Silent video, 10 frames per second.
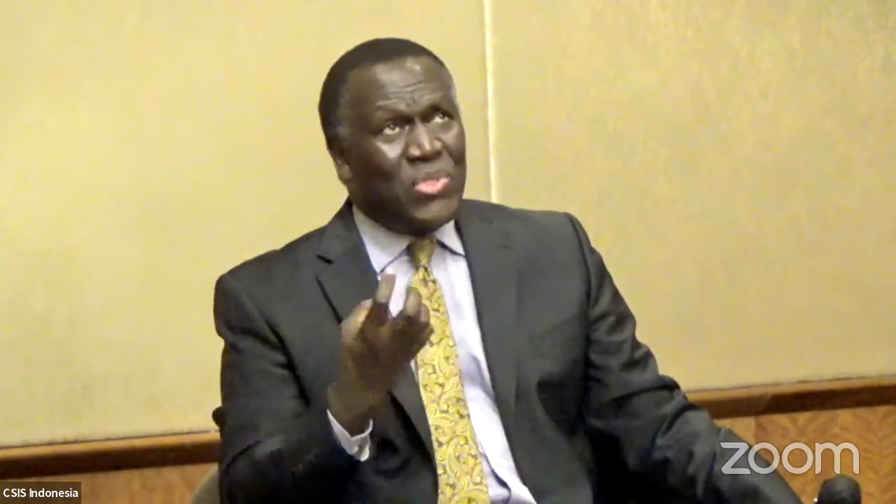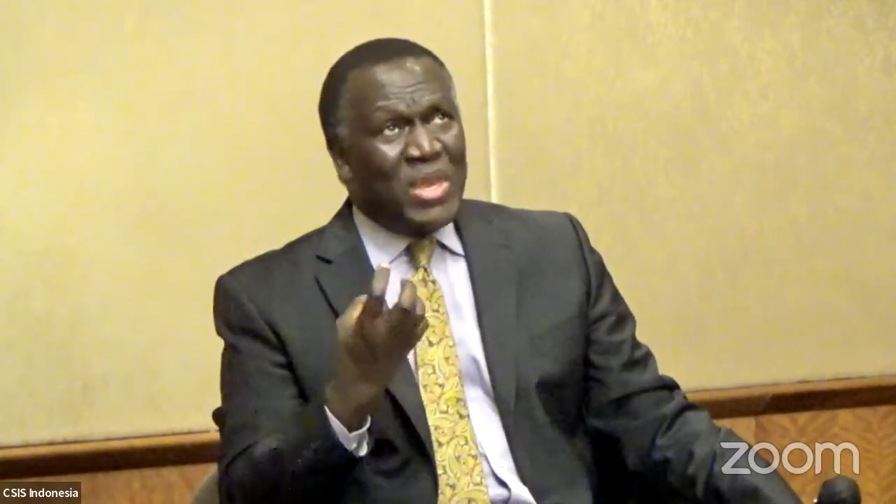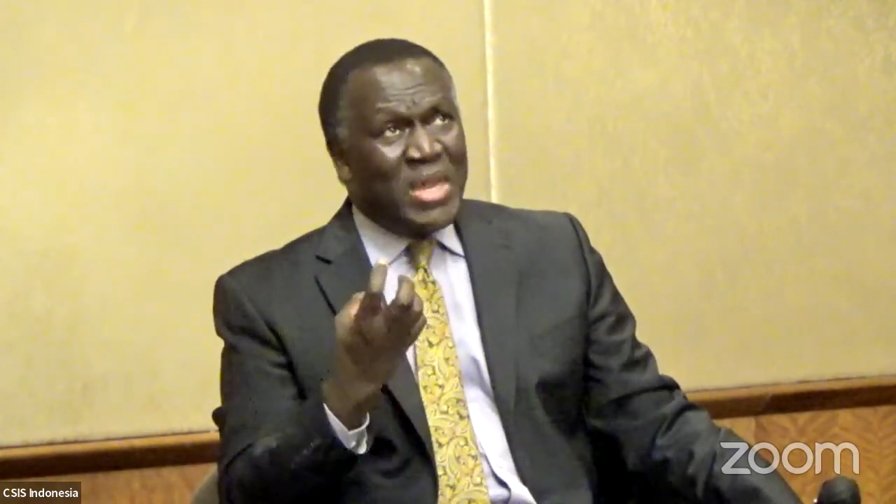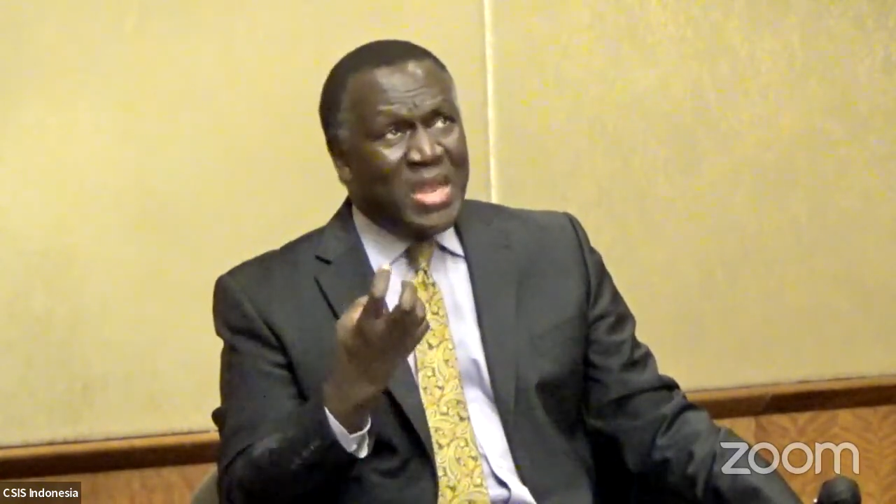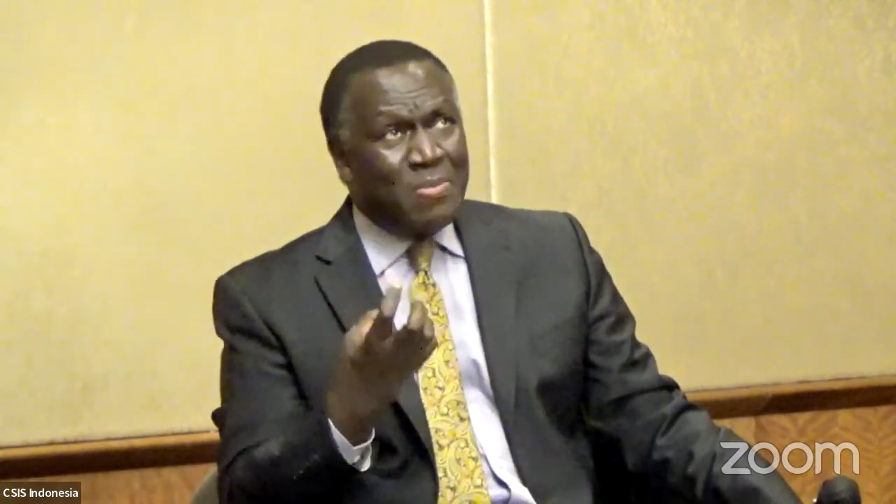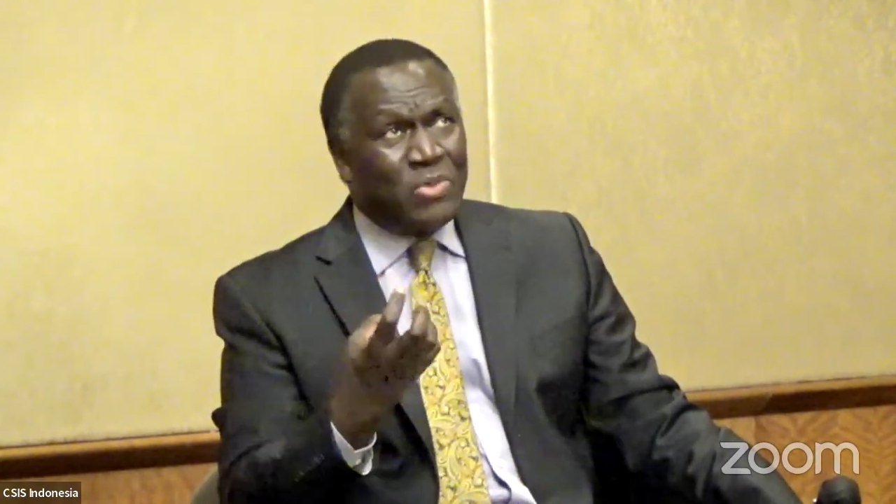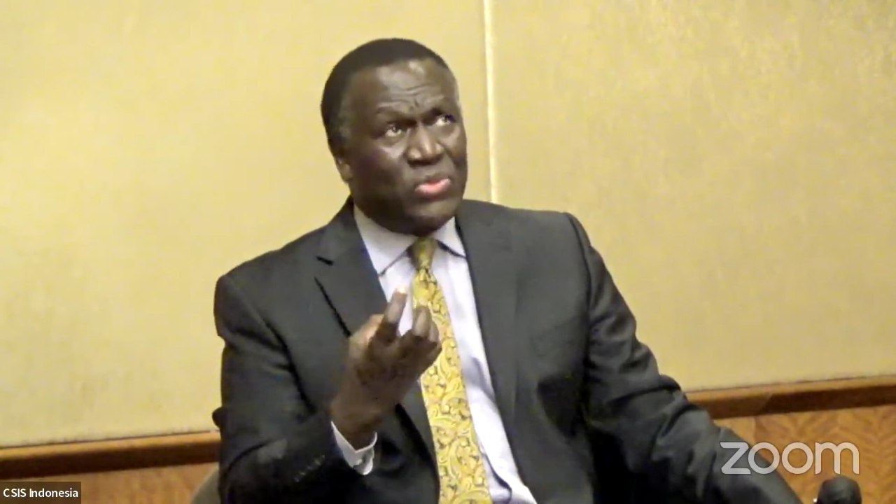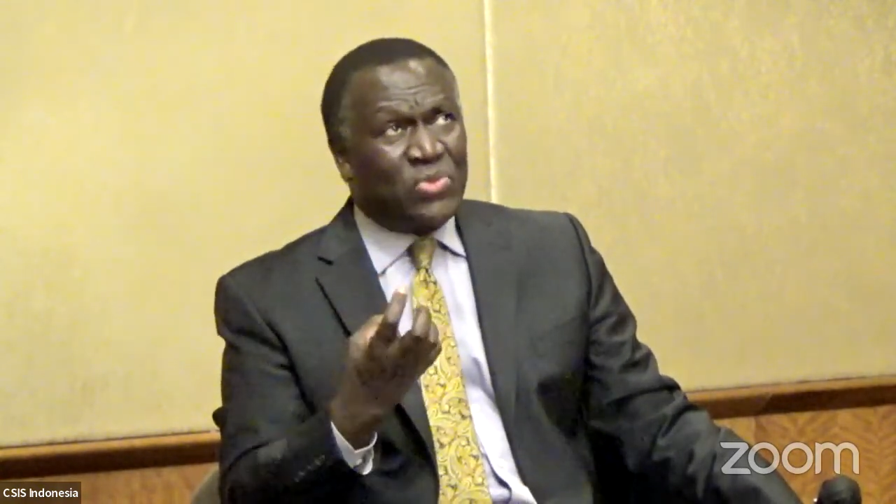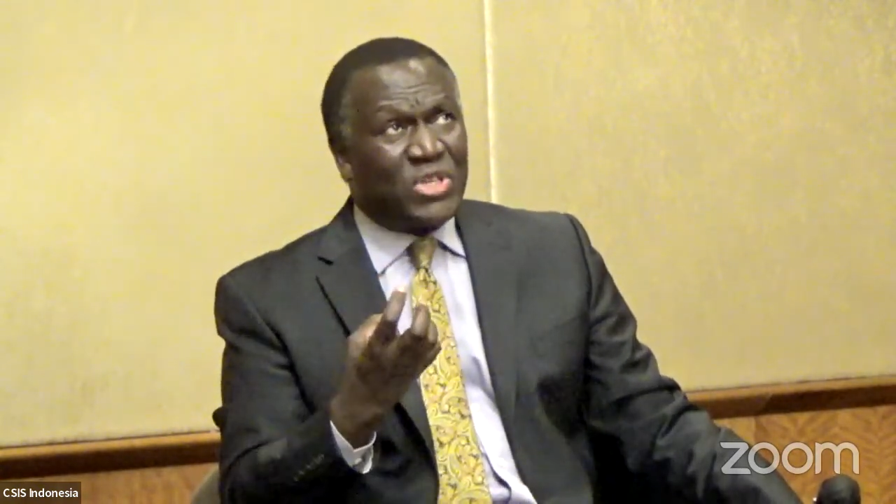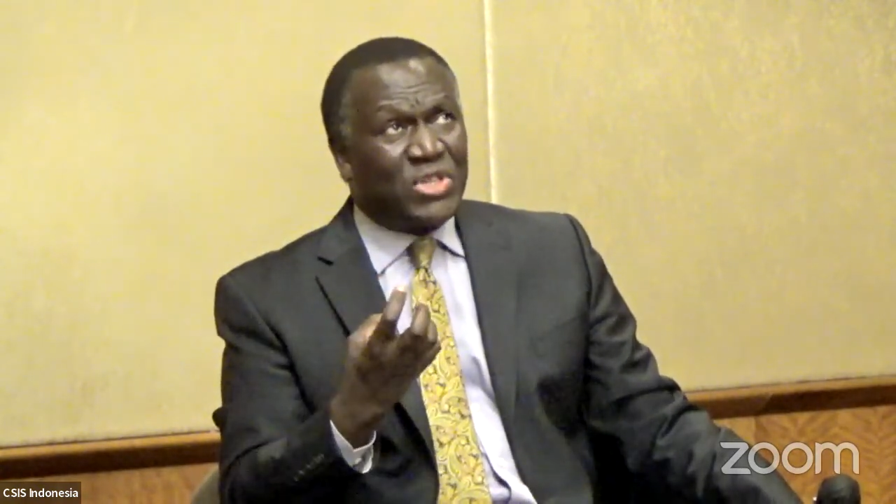the
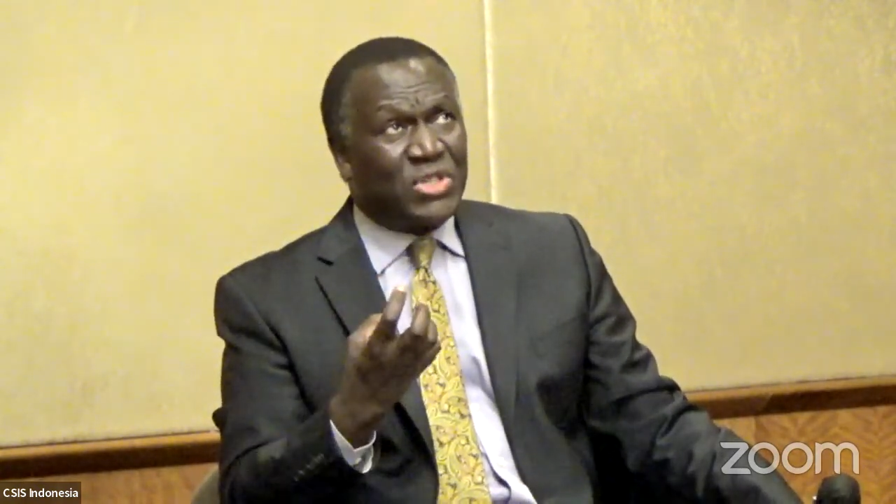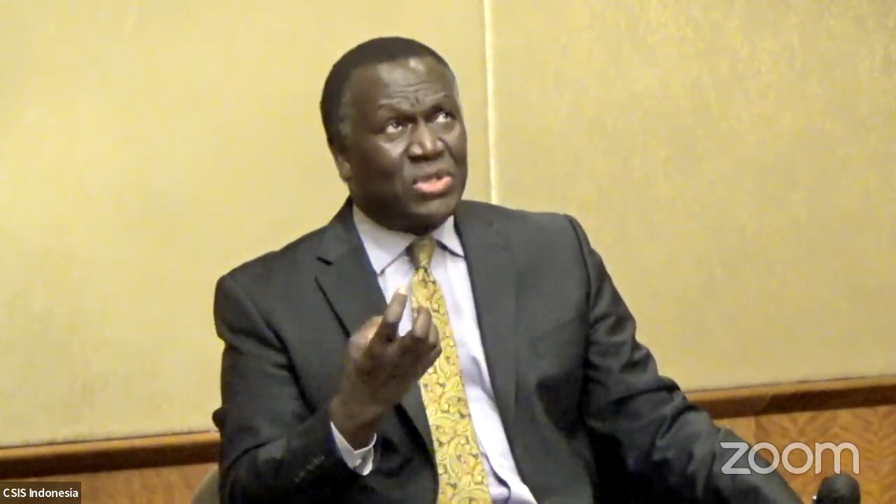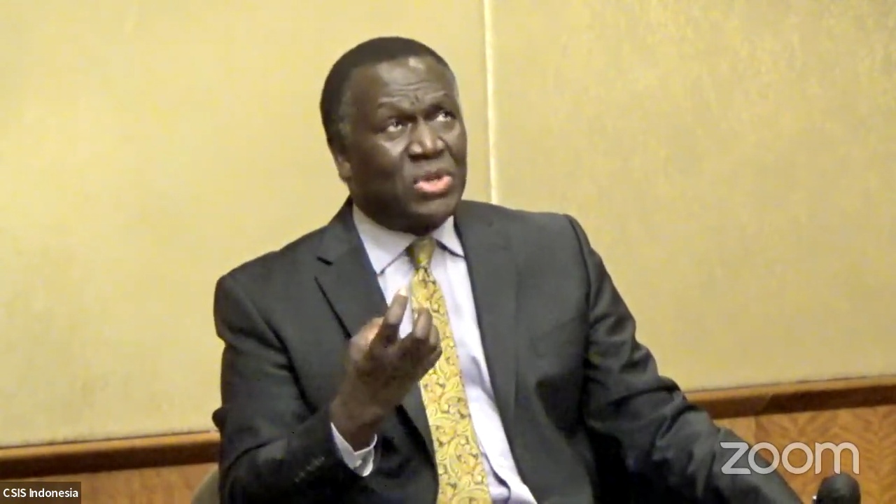demonstration